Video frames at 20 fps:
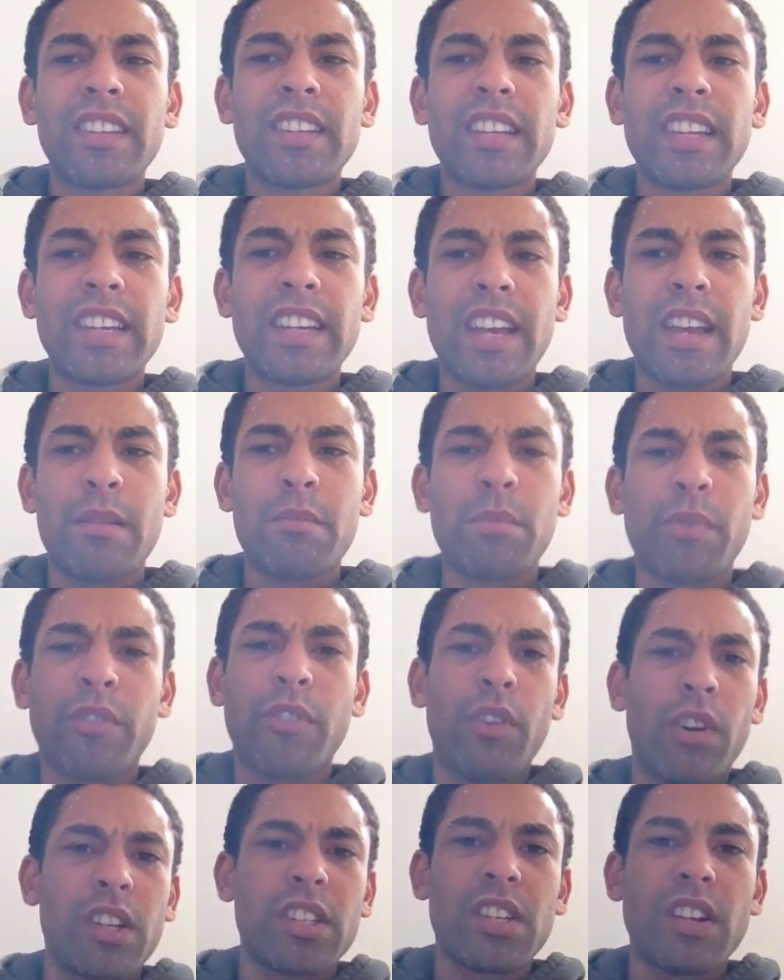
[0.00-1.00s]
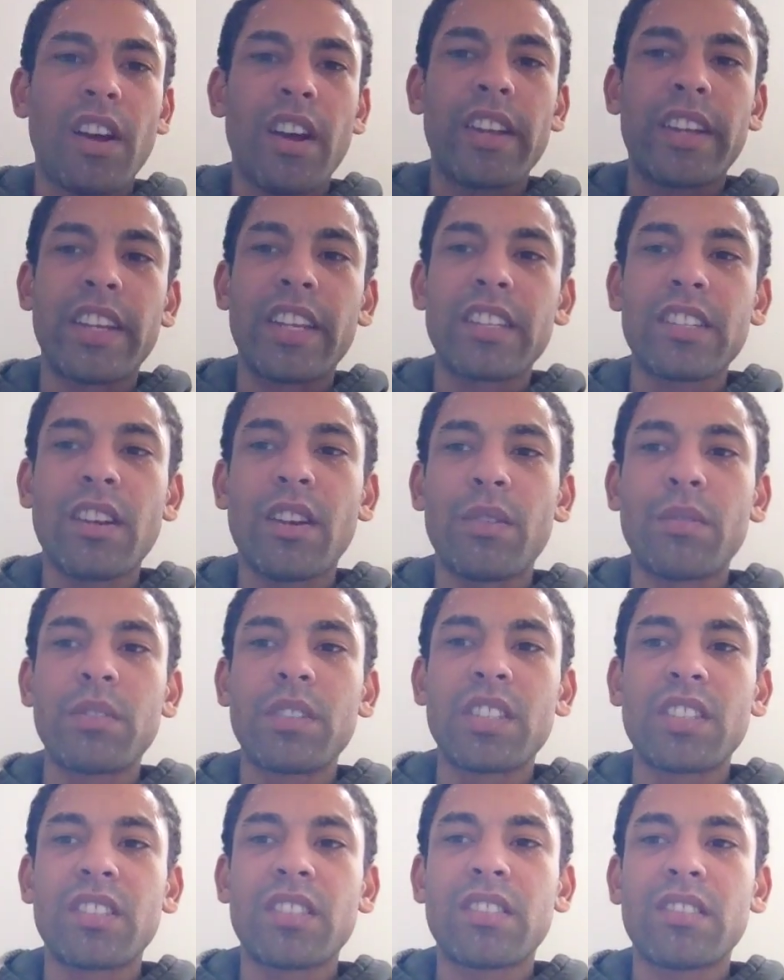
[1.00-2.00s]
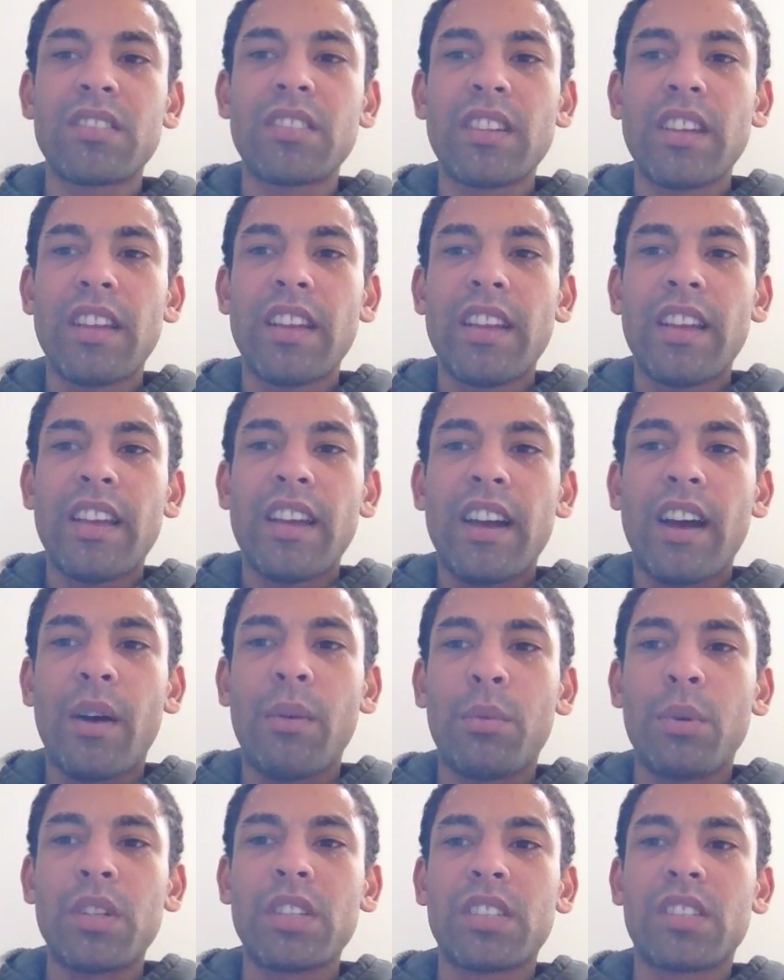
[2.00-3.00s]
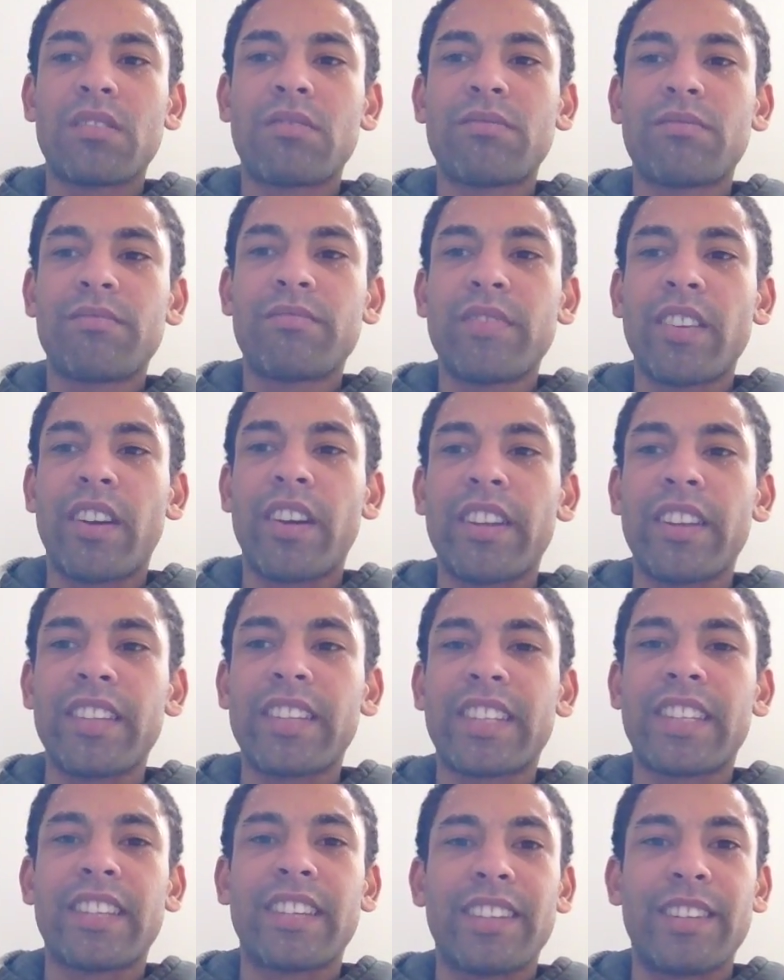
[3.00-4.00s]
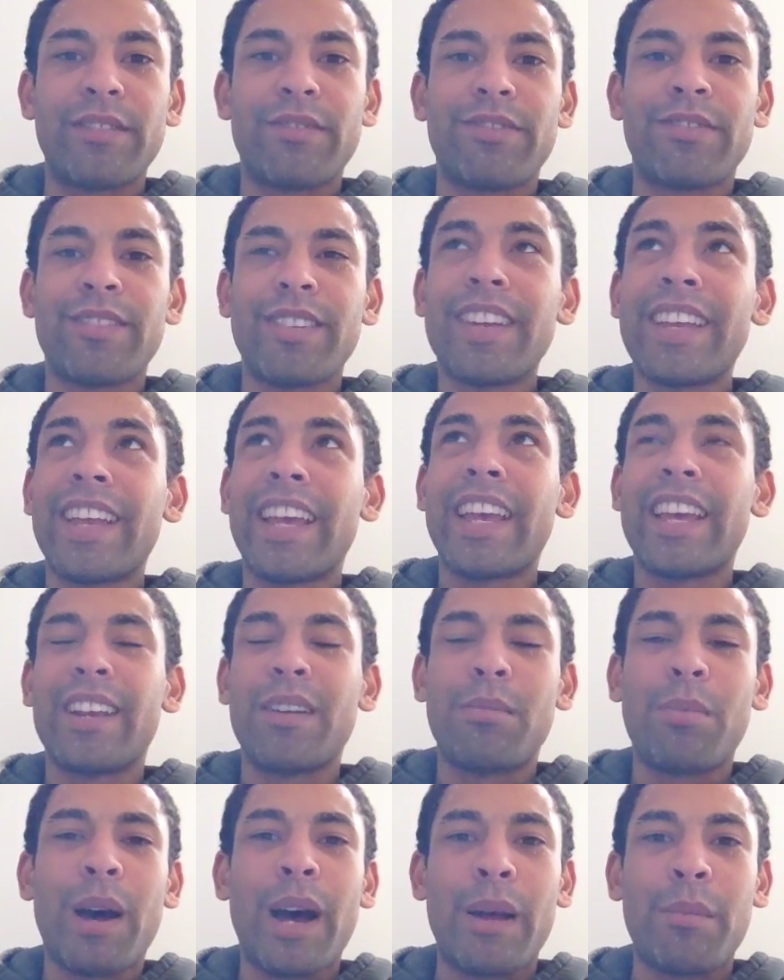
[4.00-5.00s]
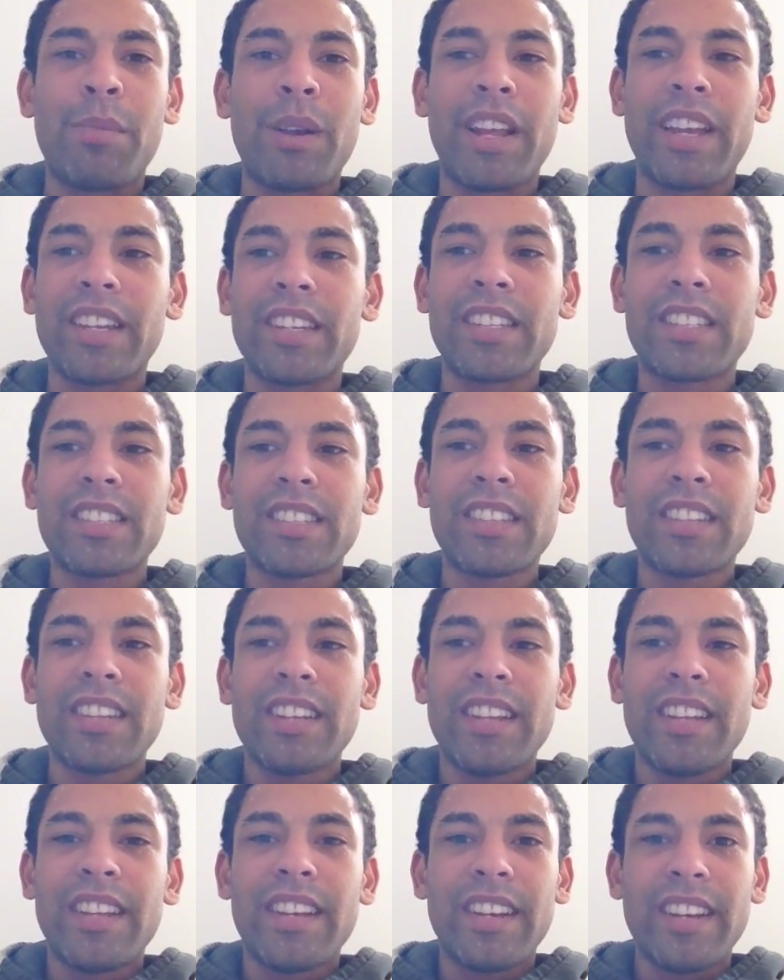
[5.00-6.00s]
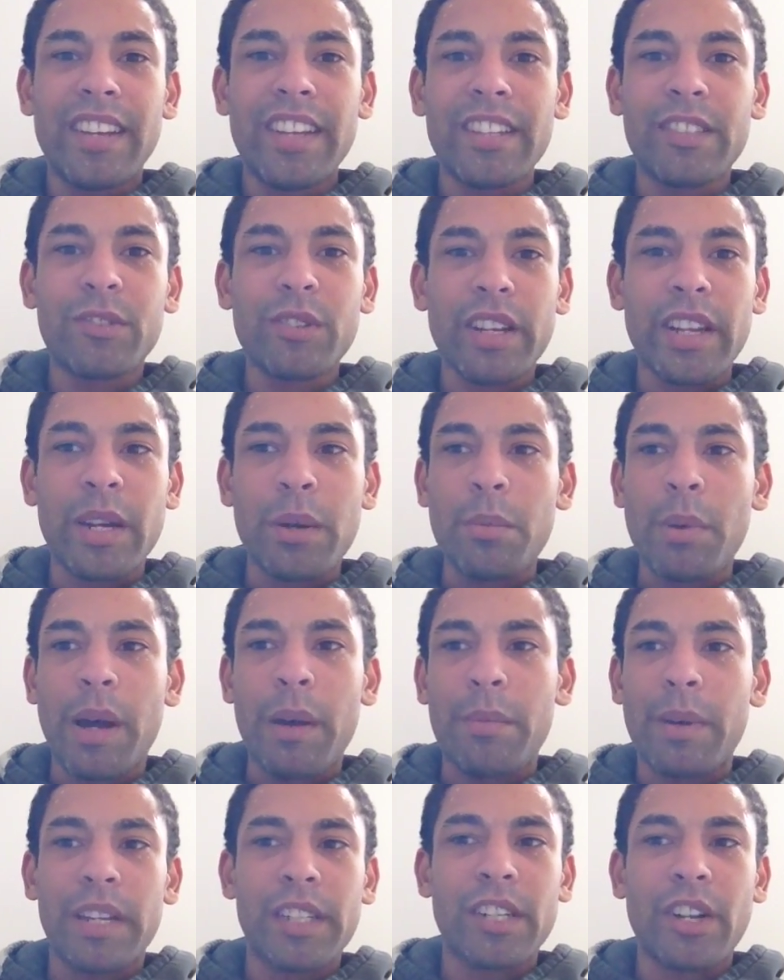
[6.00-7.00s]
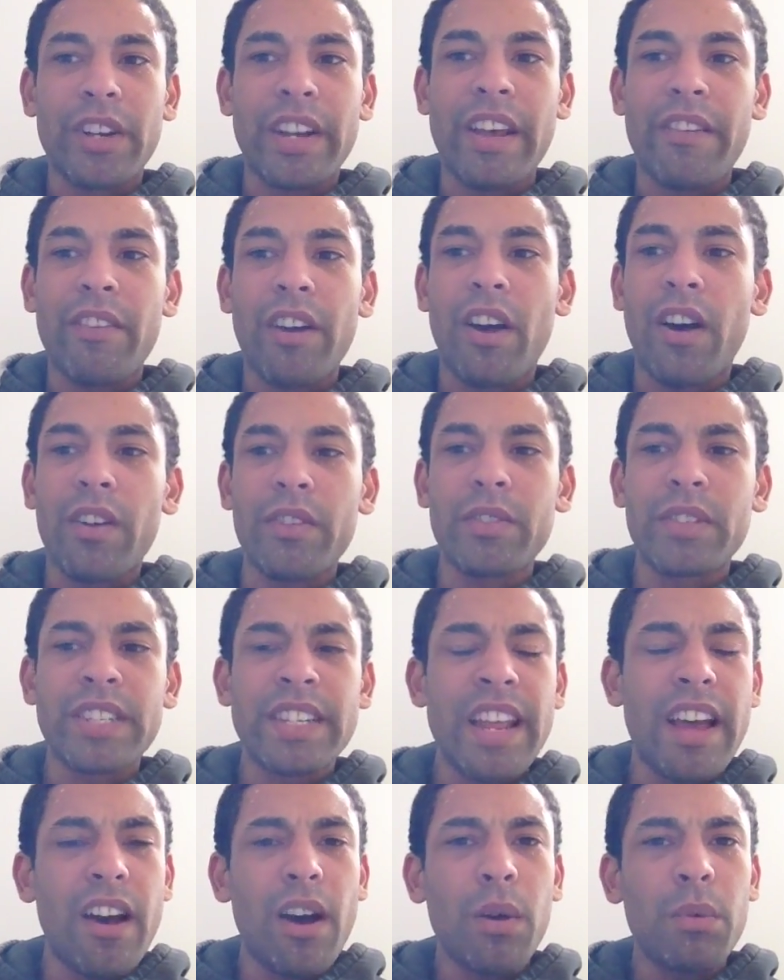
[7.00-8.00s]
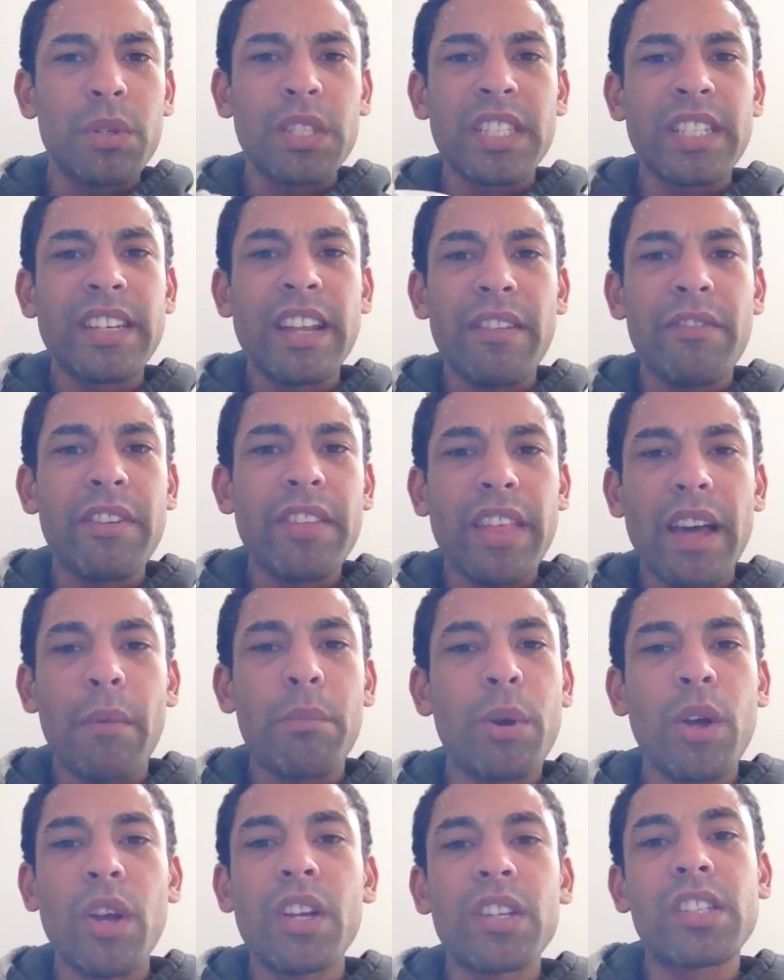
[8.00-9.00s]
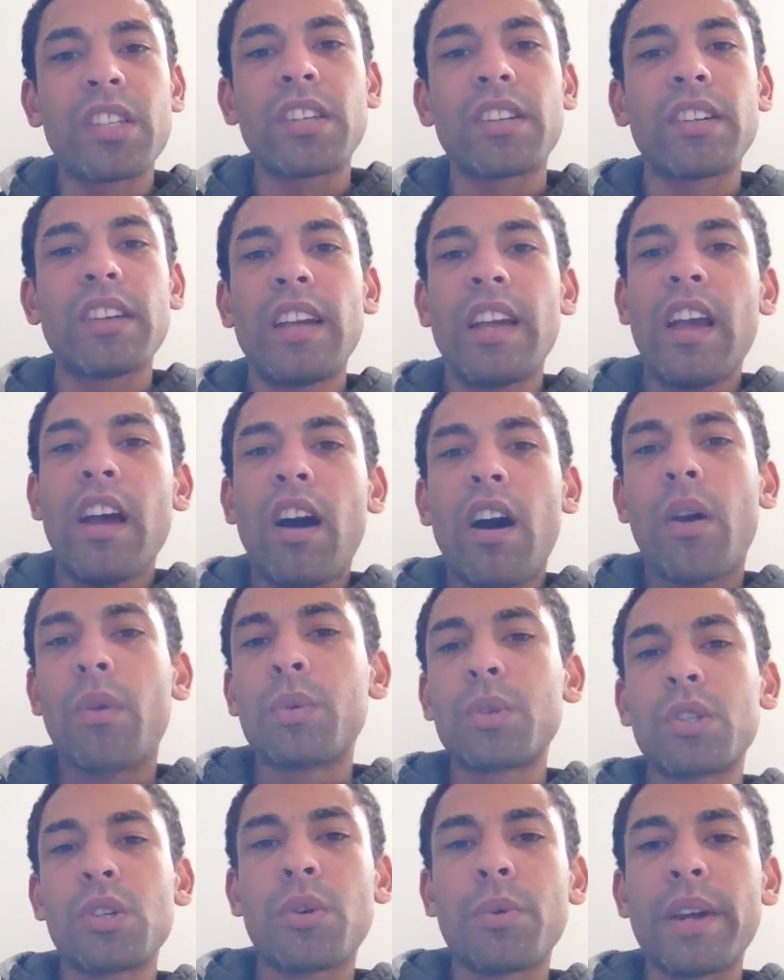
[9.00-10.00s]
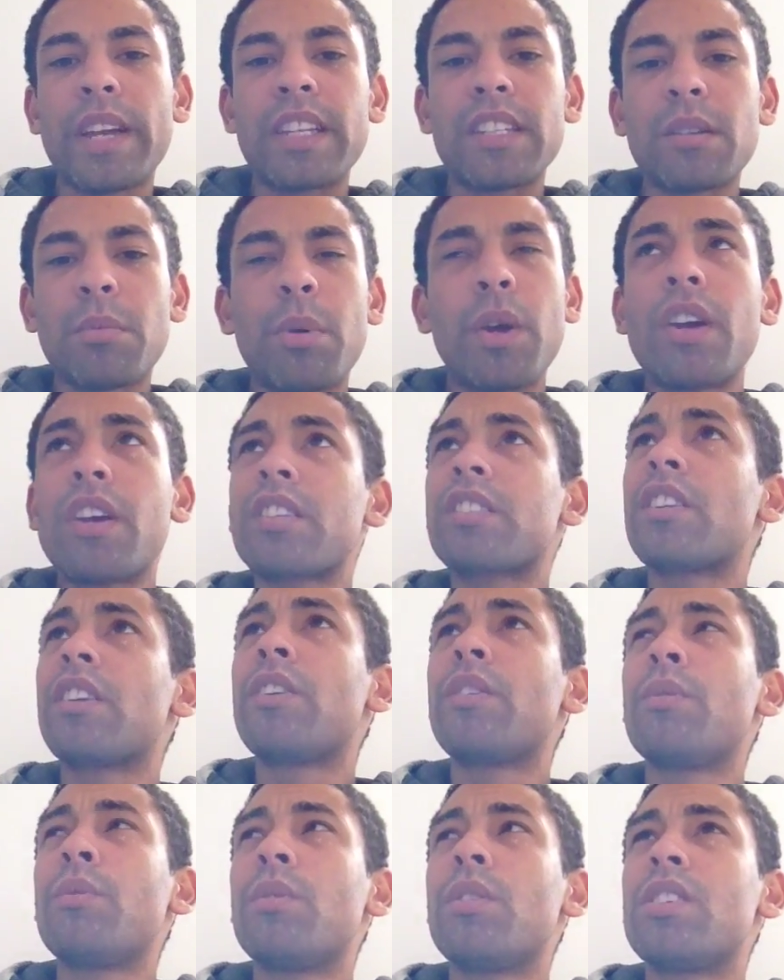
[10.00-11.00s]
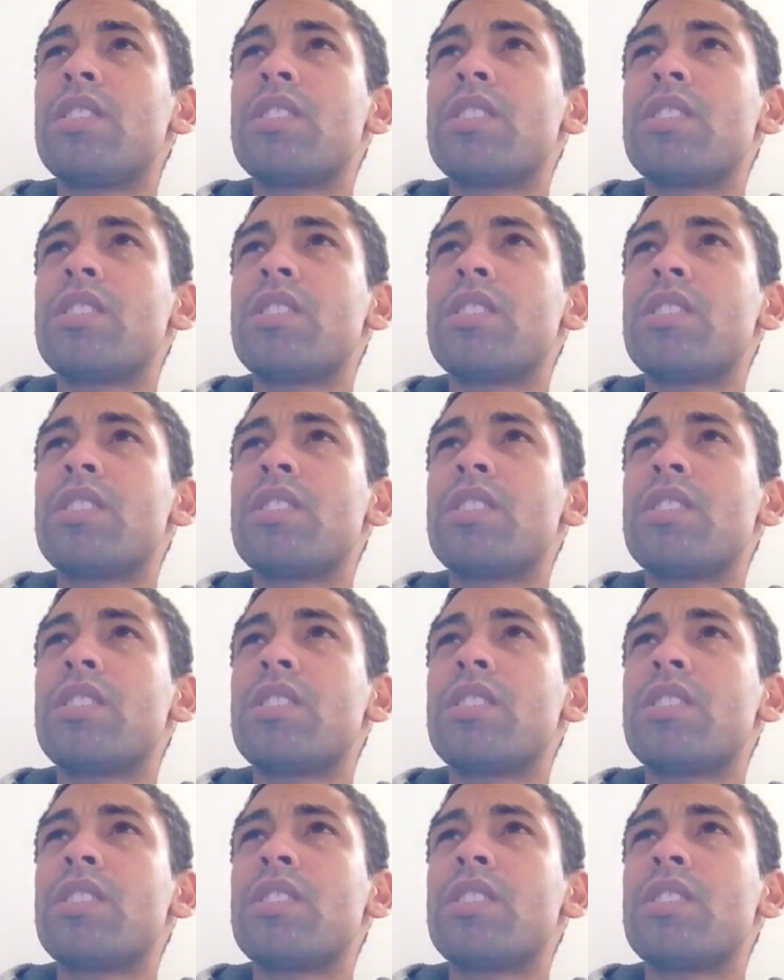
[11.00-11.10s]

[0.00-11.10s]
And yeah, before I started this, I was like in a bad place. Literally in a bad place. I was never that person. I was always a person who